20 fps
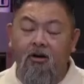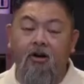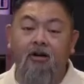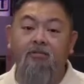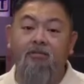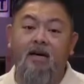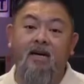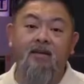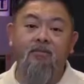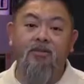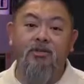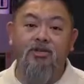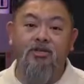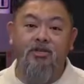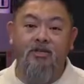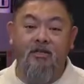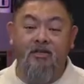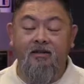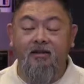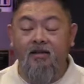On my
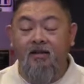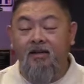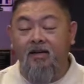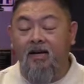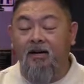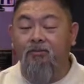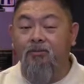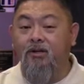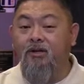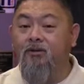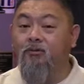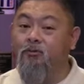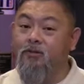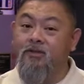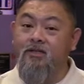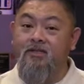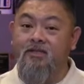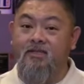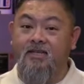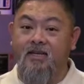machine, I'm running
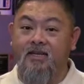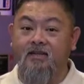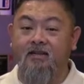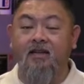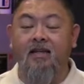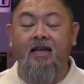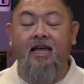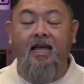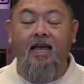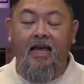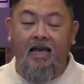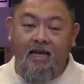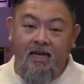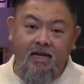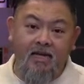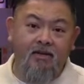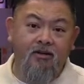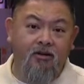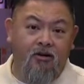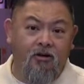Windows 10
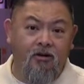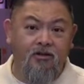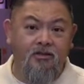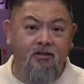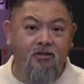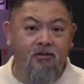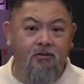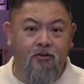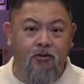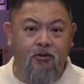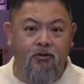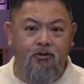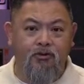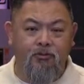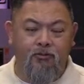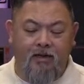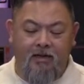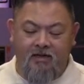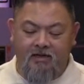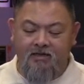and also
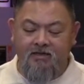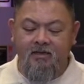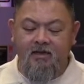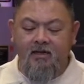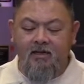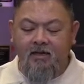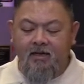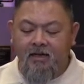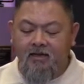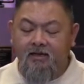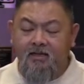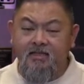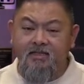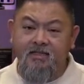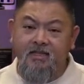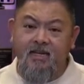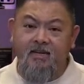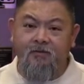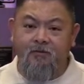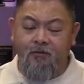VirtualBox. And let's
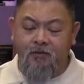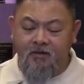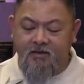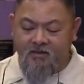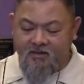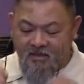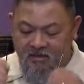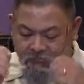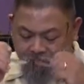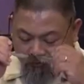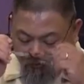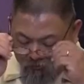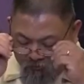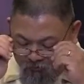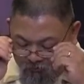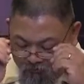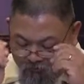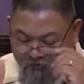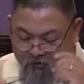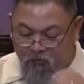take, for an example,
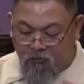what I